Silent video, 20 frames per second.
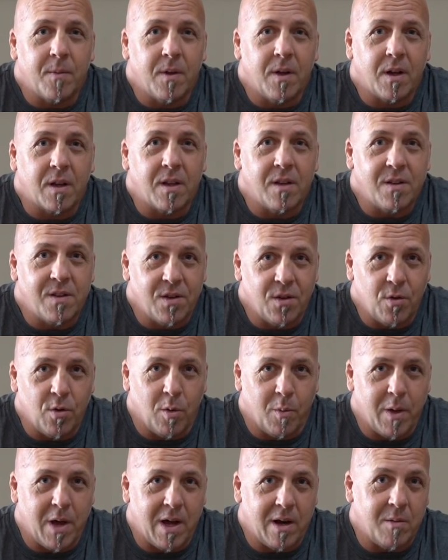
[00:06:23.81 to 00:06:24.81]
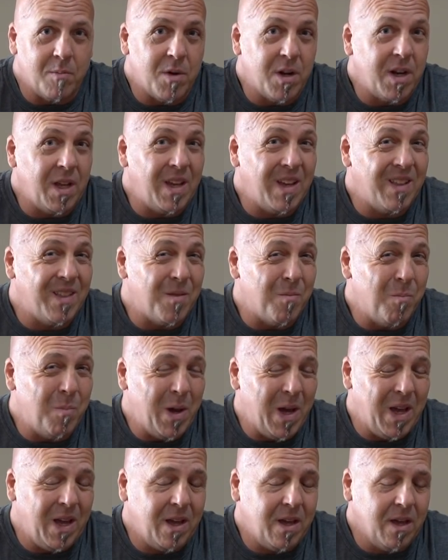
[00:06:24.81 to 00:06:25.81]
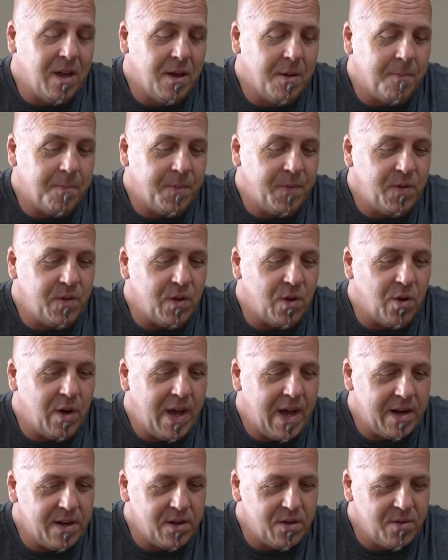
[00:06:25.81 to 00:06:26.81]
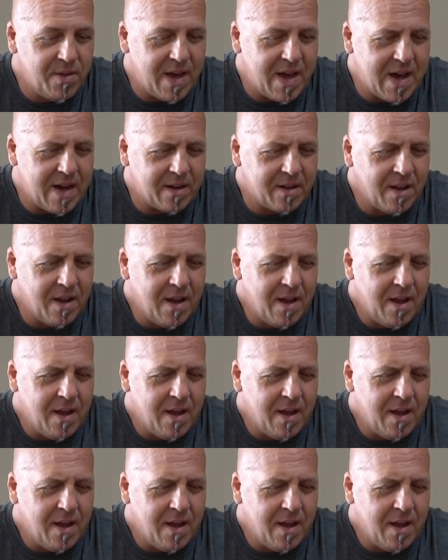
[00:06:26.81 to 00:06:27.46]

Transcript: a considerable amount of money in the bank. So I had to do that.